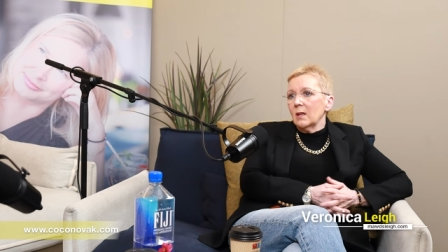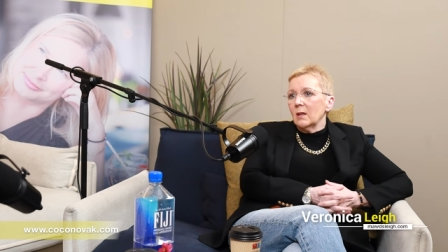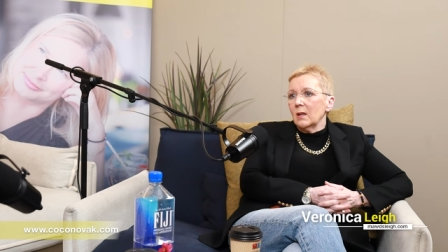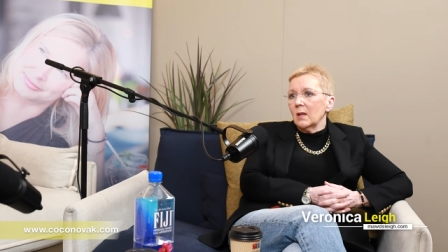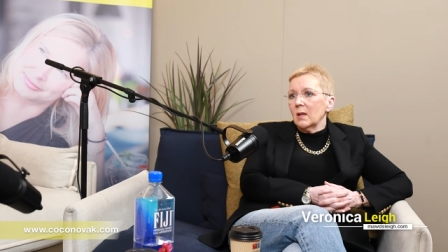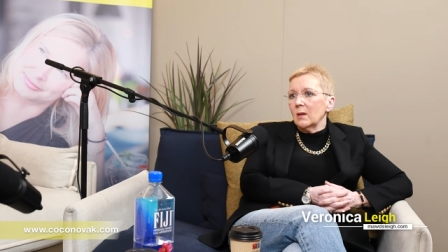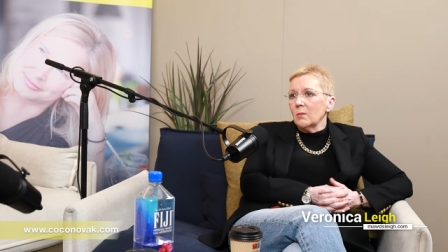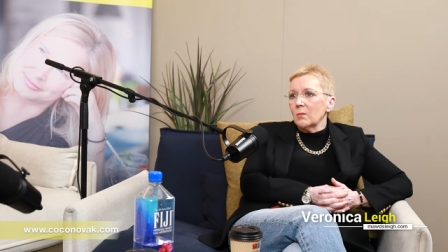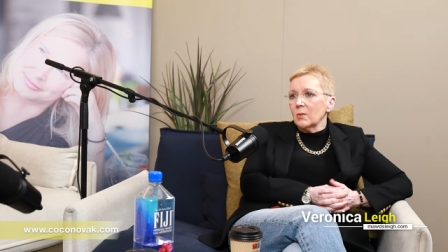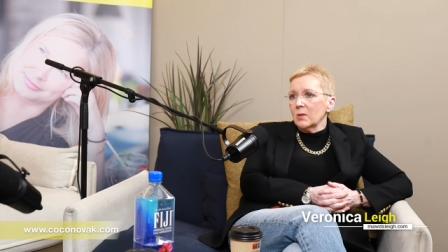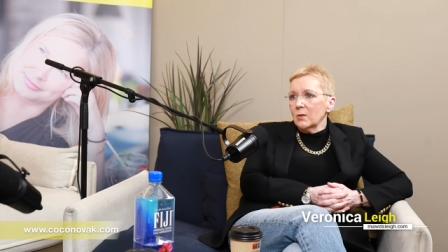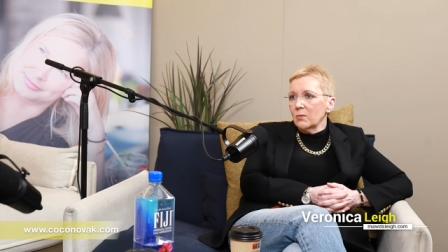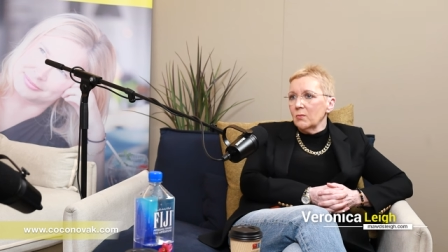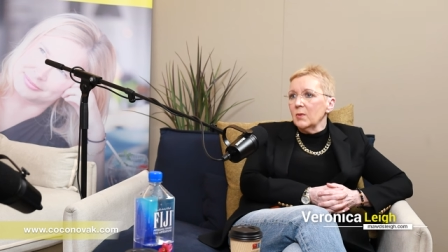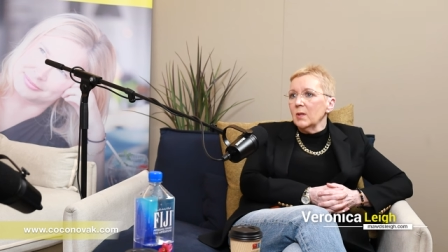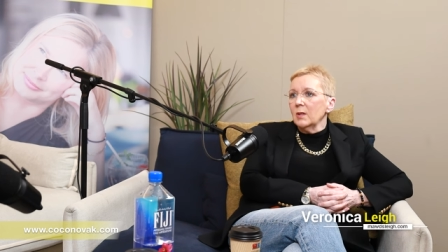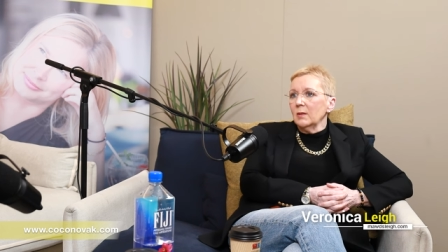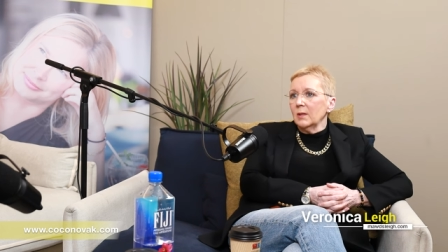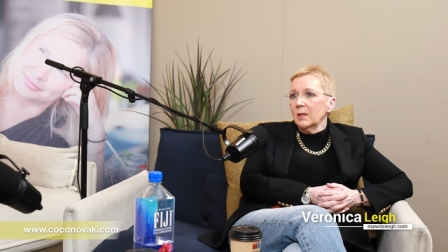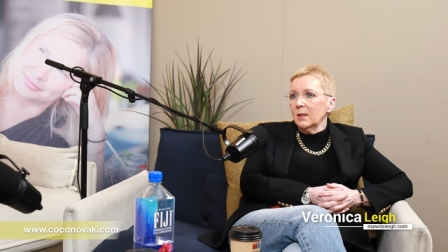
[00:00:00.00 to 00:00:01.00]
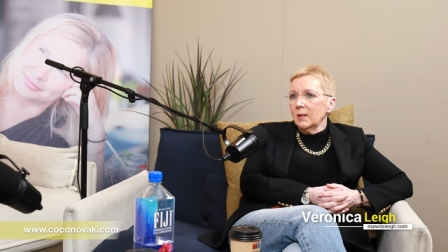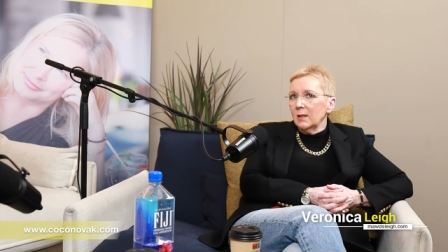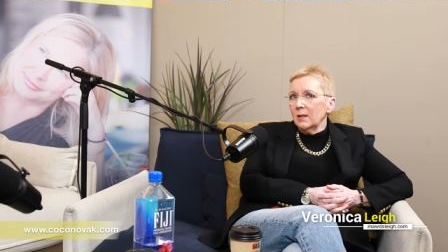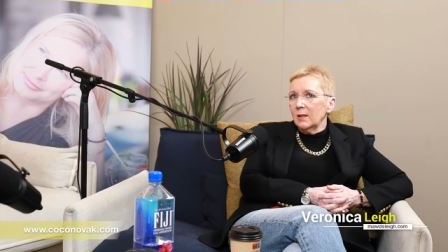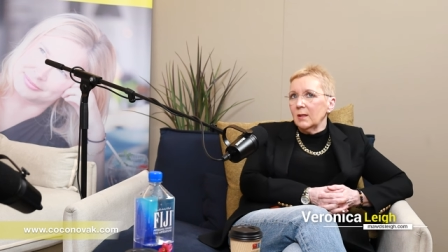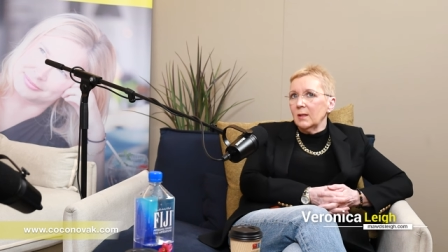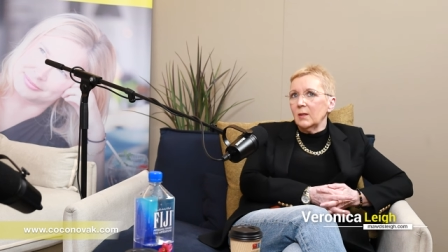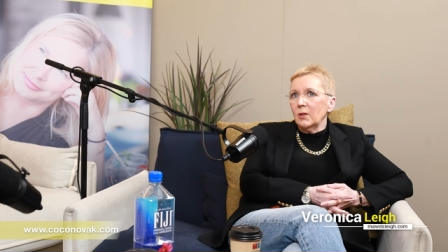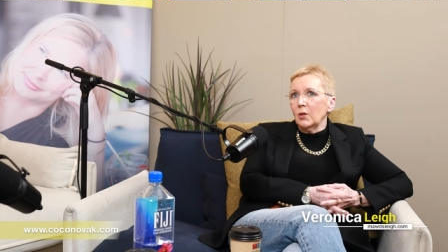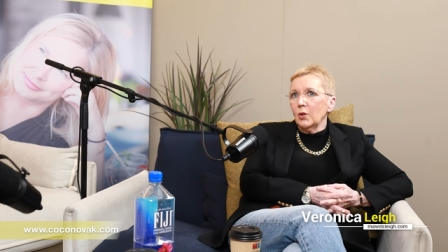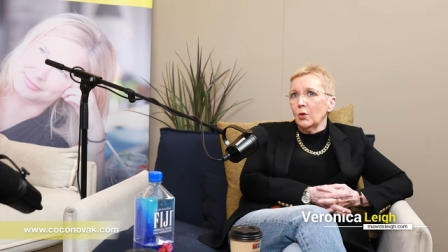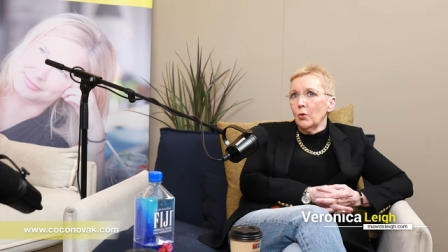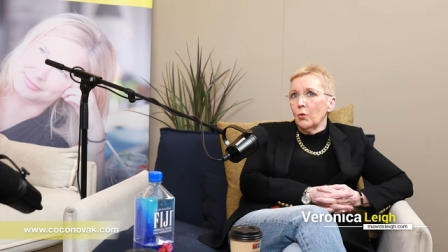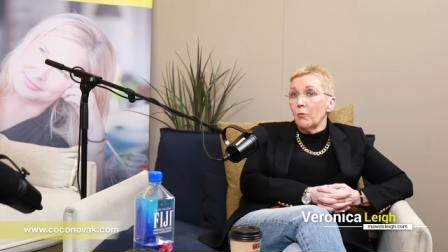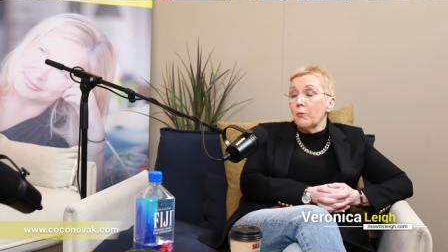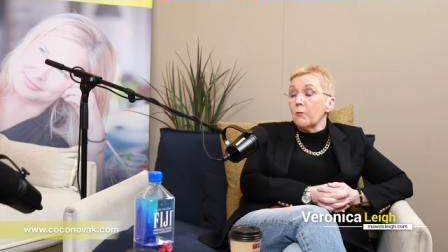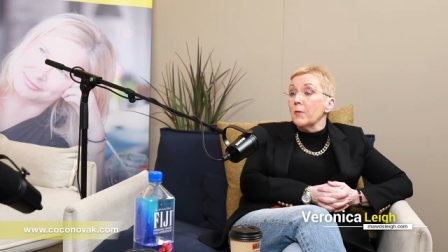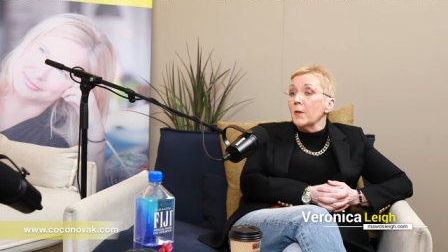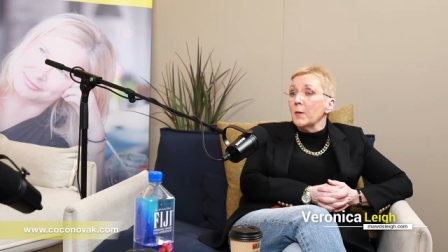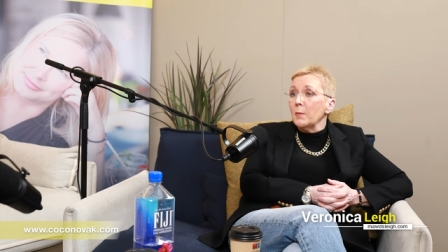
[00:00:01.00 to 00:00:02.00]
it was really, you know,
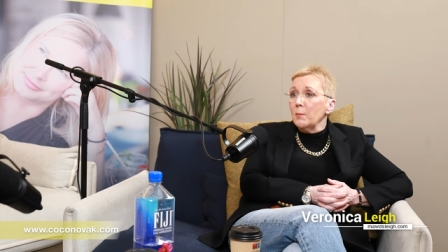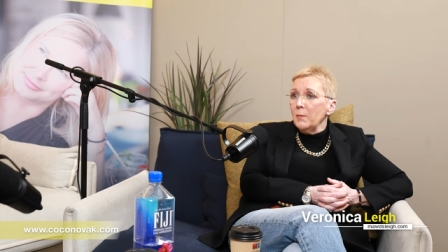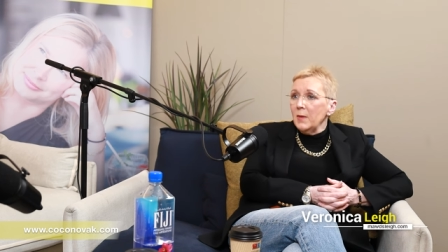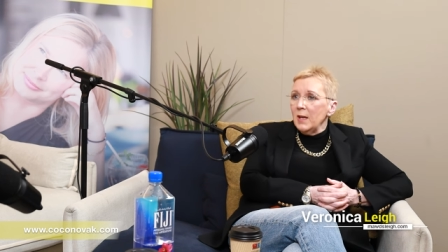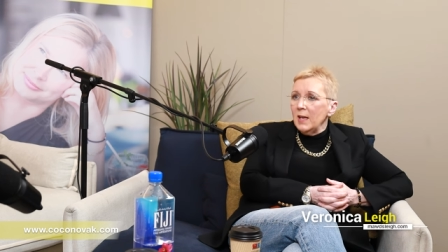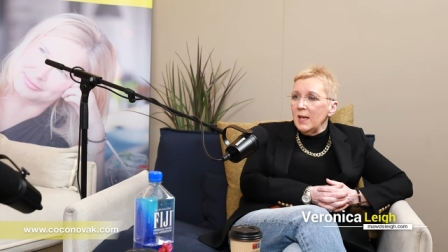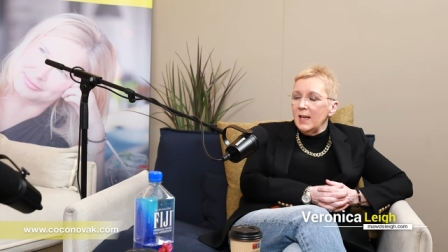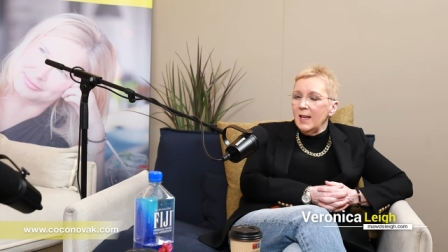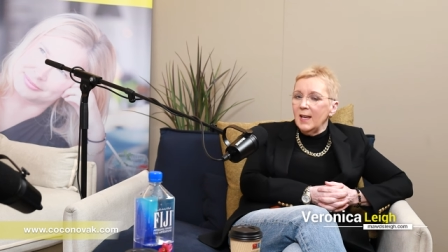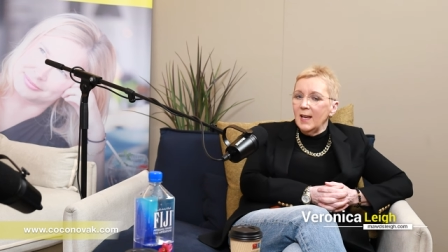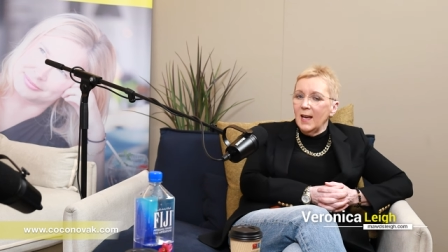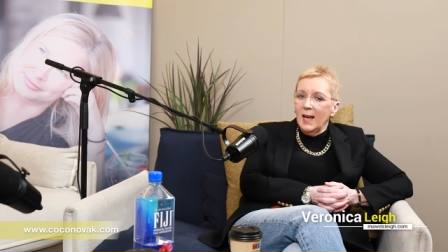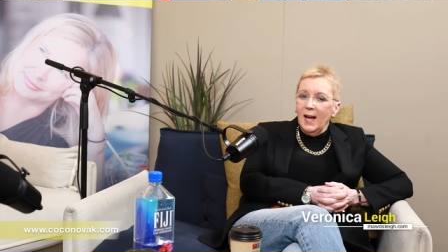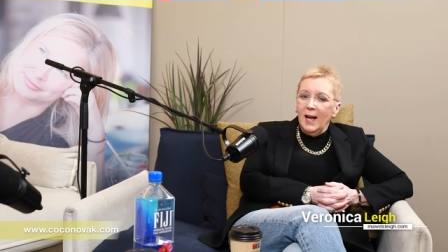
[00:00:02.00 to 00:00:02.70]
for me,